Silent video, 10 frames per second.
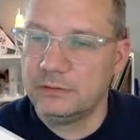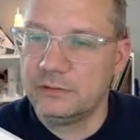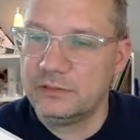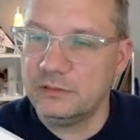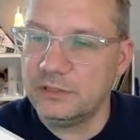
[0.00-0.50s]

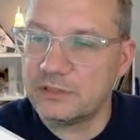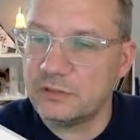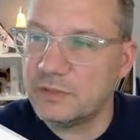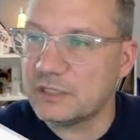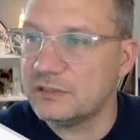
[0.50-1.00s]
So let's go
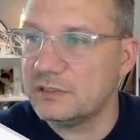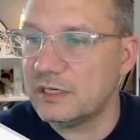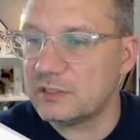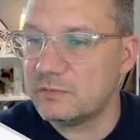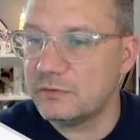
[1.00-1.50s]
back to the
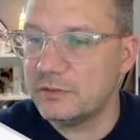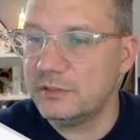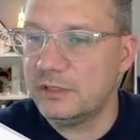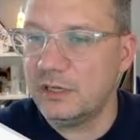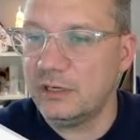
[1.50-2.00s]
dashboard,
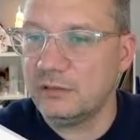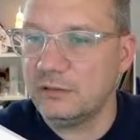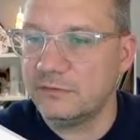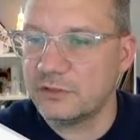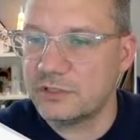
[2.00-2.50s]
hide
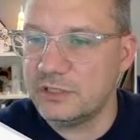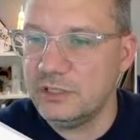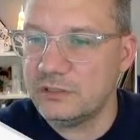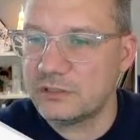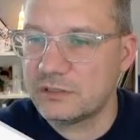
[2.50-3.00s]
all of our
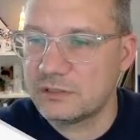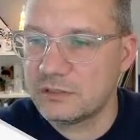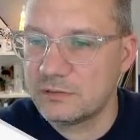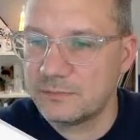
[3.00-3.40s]
sheets.